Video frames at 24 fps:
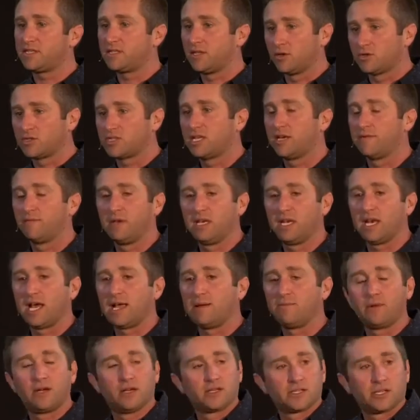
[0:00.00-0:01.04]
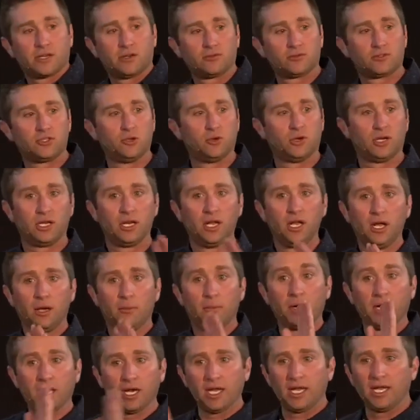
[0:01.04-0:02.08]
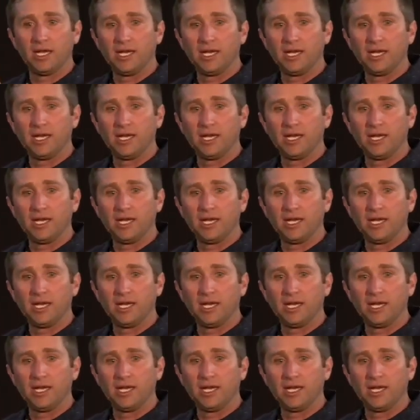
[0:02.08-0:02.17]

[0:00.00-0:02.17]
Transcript: Those give me nightmares. I don't do it. But